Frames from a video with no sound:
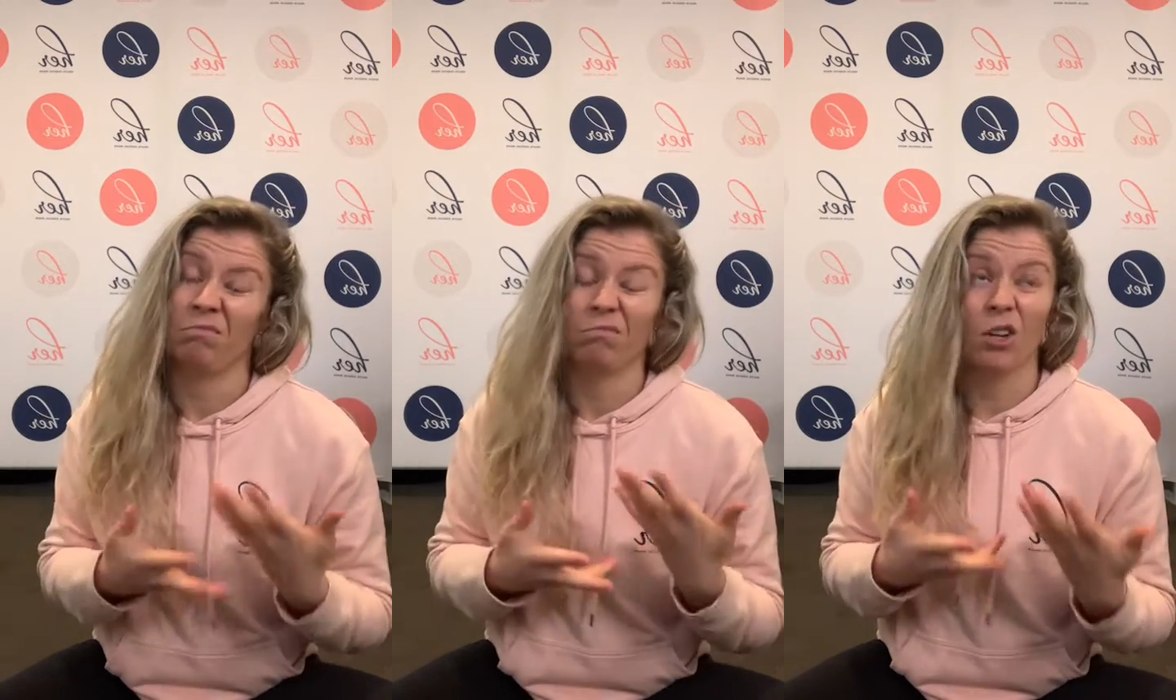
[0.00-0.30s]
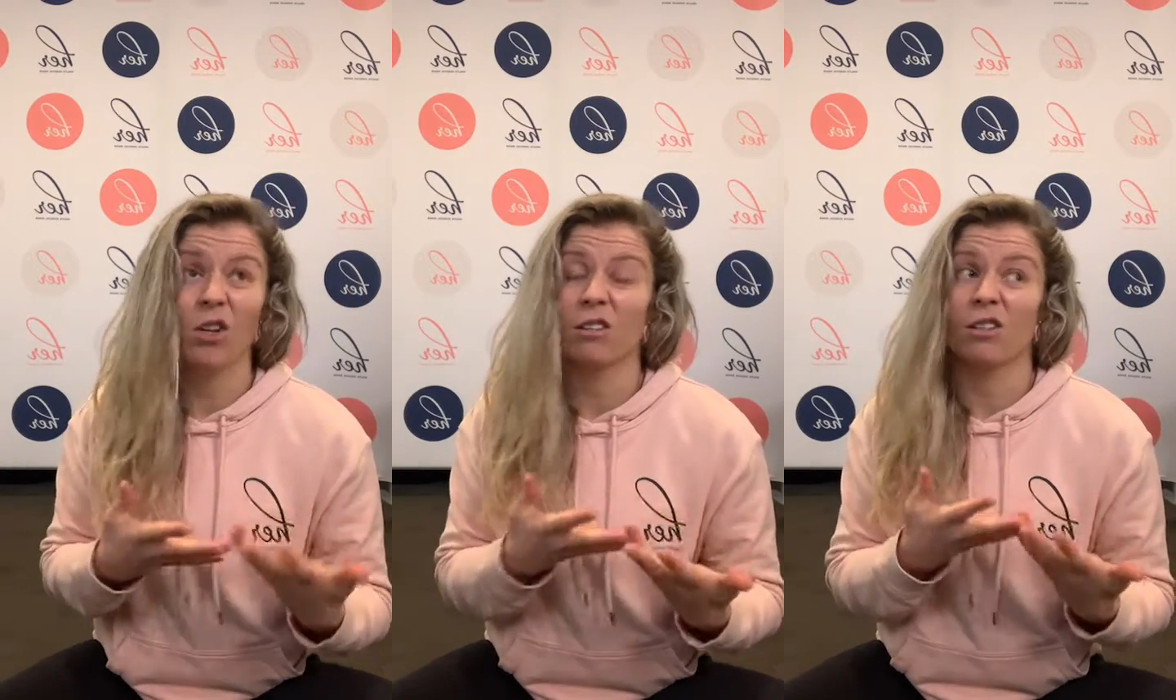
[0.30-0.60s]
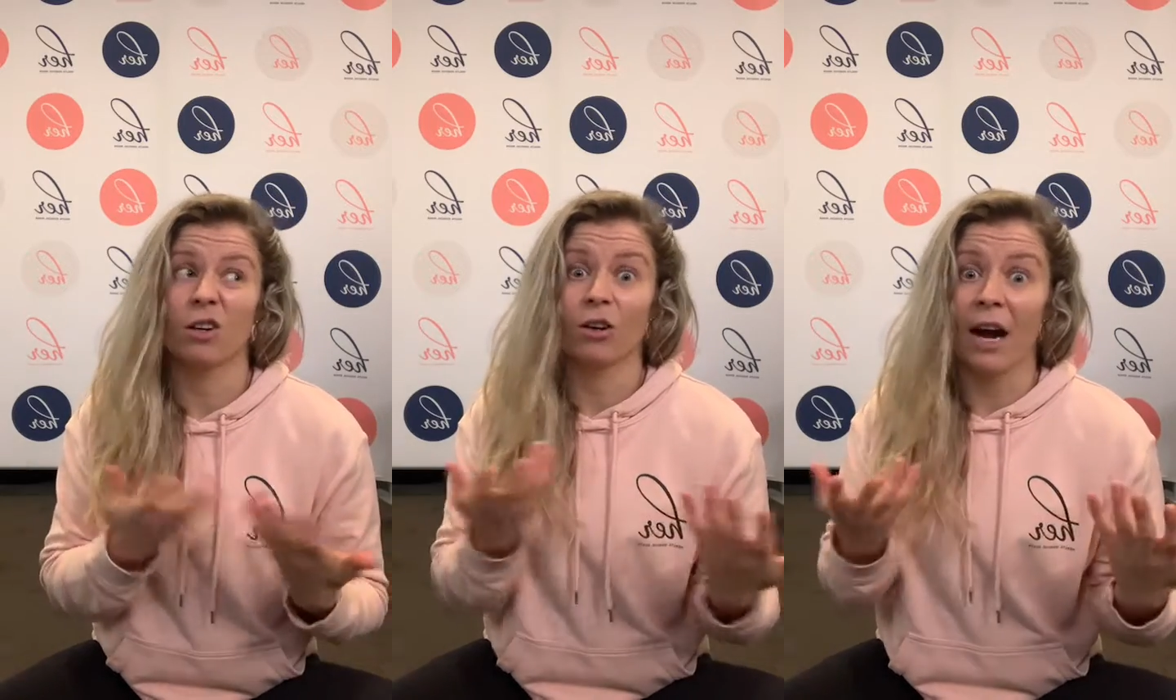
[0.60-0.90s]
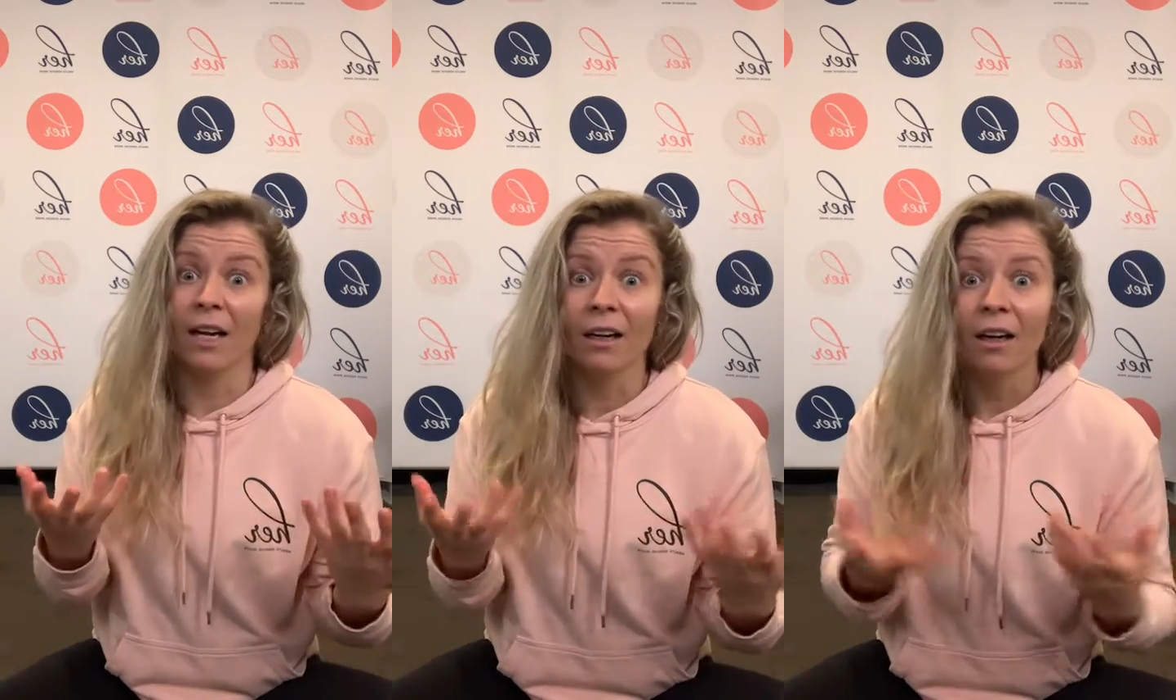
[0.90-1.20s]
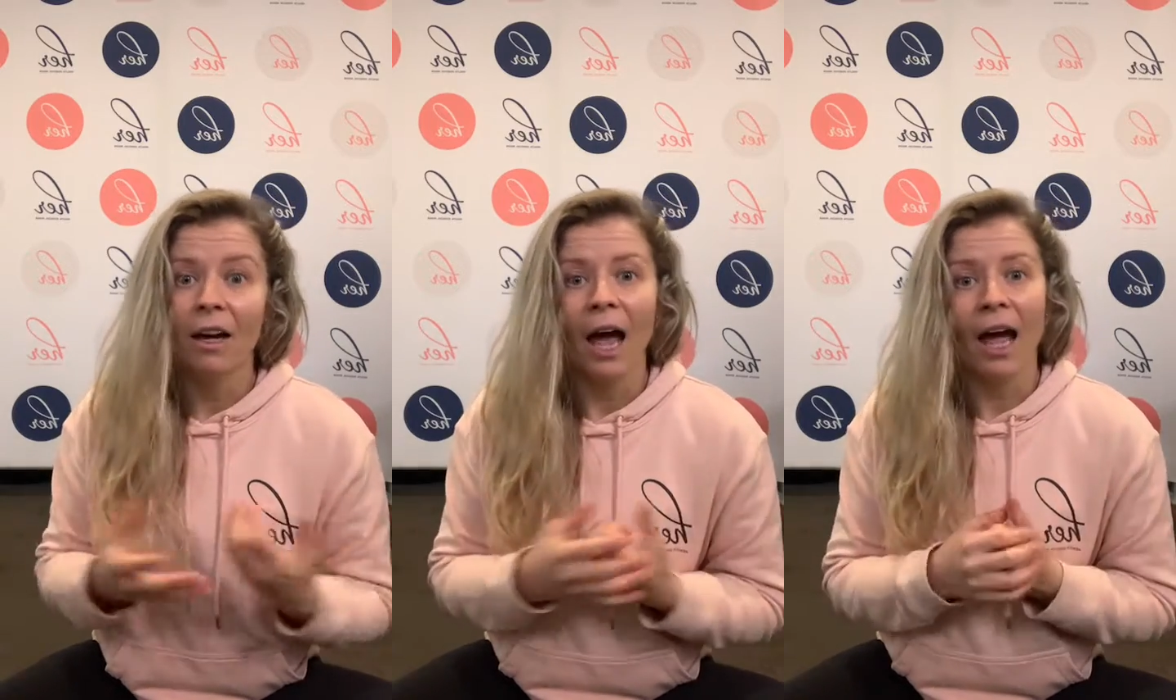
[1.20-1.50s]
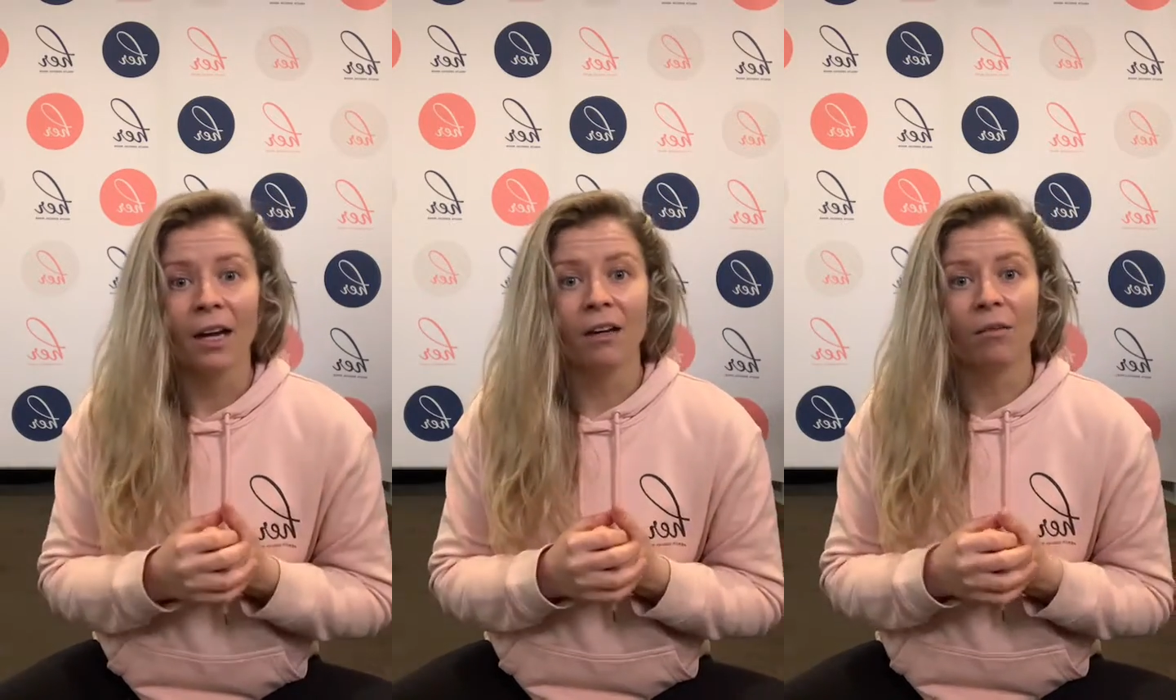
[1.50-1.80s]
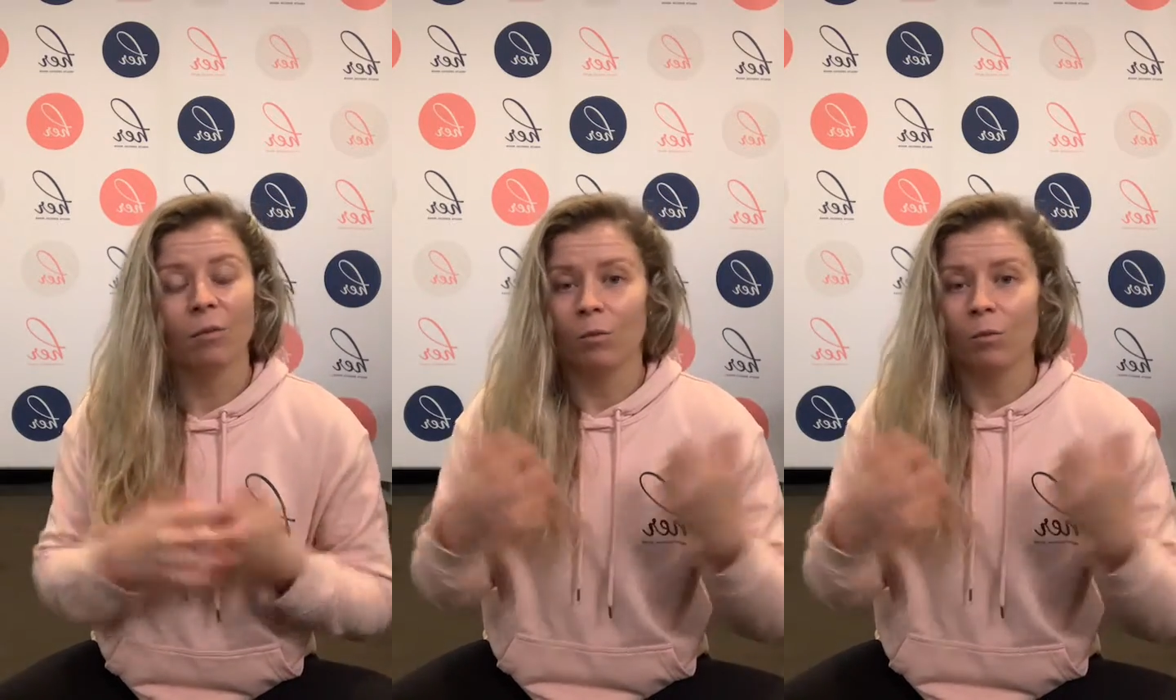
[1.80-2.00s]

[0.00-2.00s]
not so great and